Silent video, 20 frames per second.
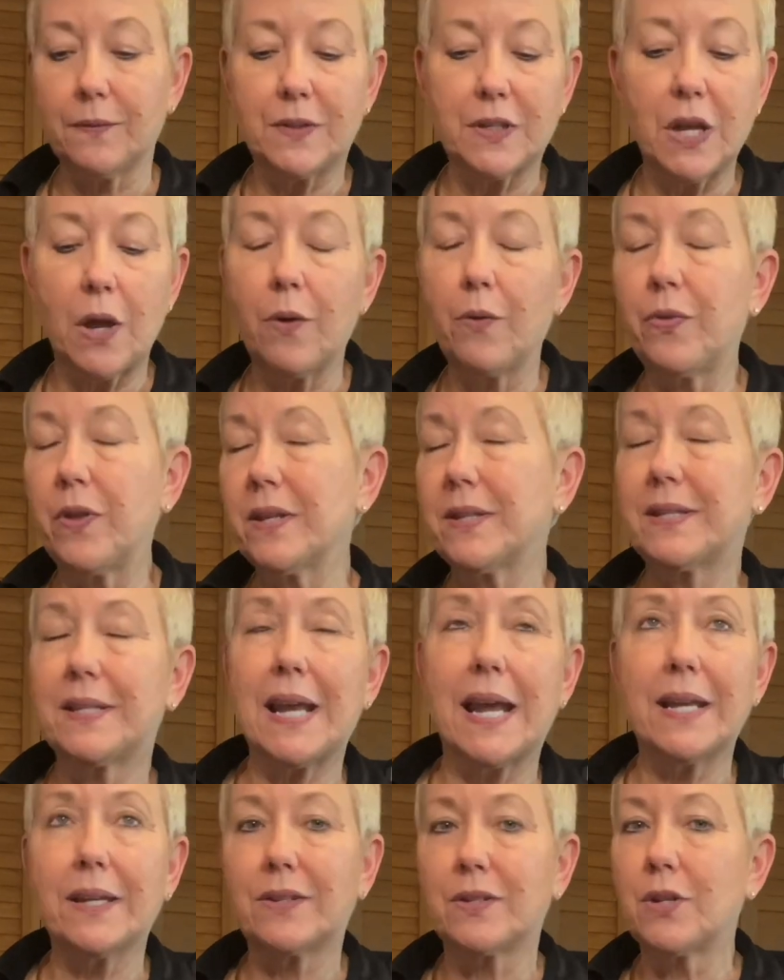So this
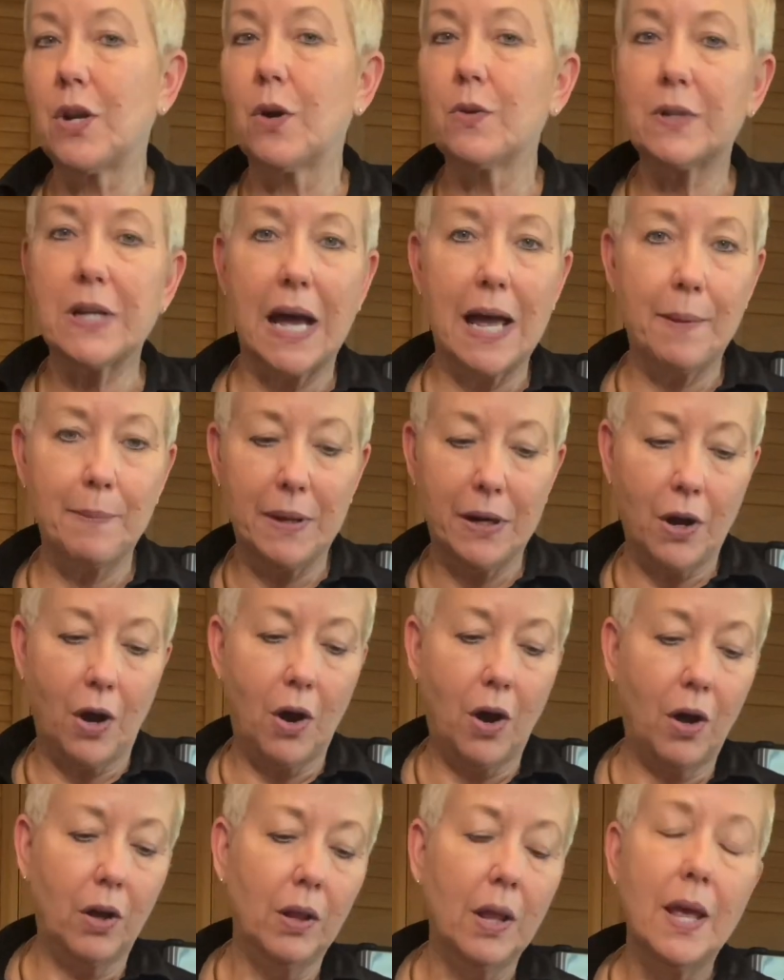takes no time at
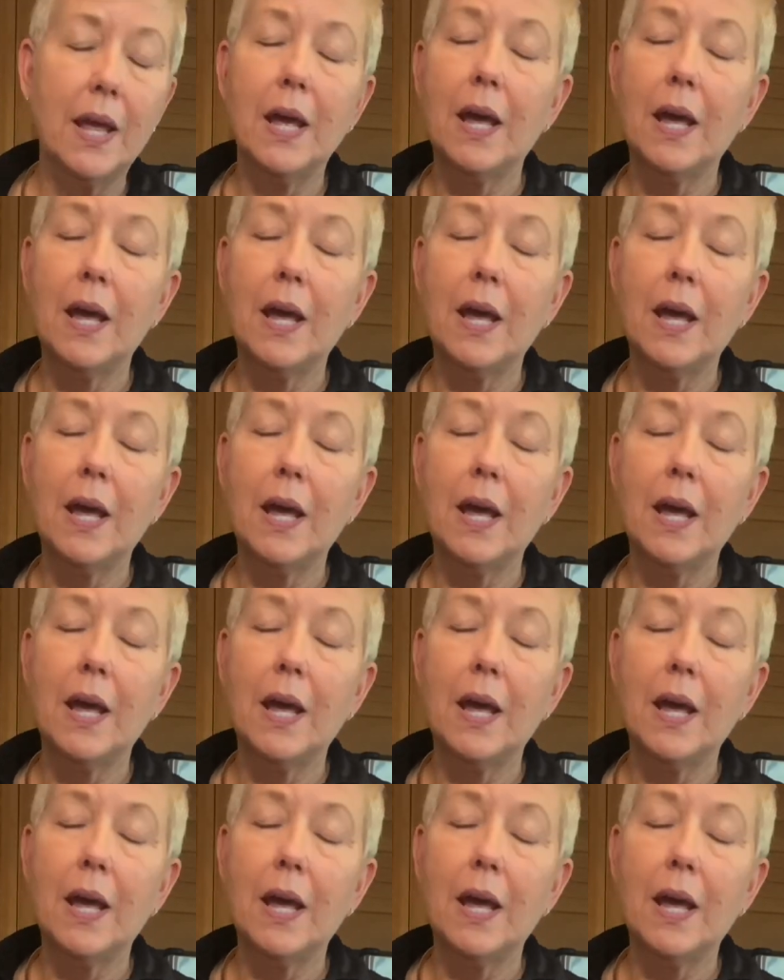all.